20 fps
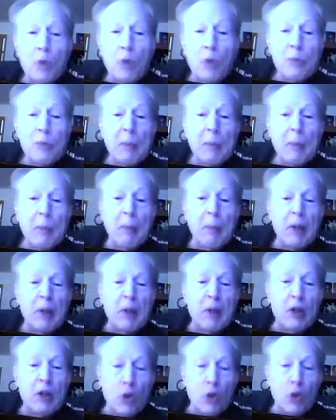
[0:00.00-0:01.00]
people put a
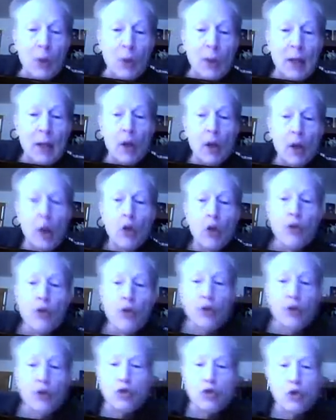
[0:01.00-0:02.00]
U in it.
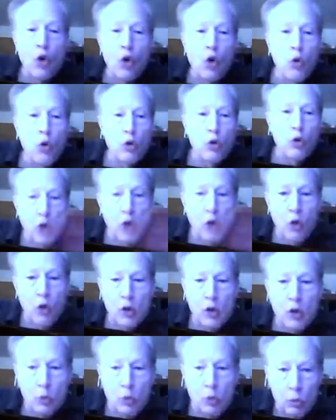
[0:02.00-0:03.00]
There's no
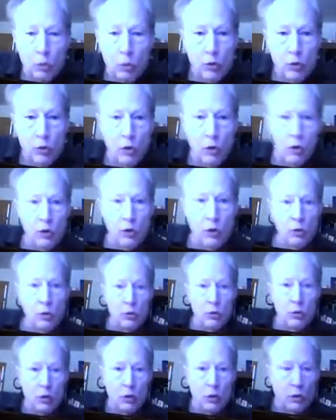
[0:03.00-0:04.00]
U
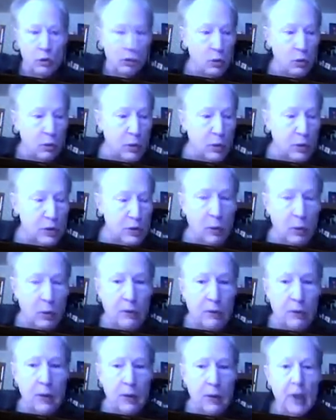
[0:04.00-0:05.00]
whatsoever.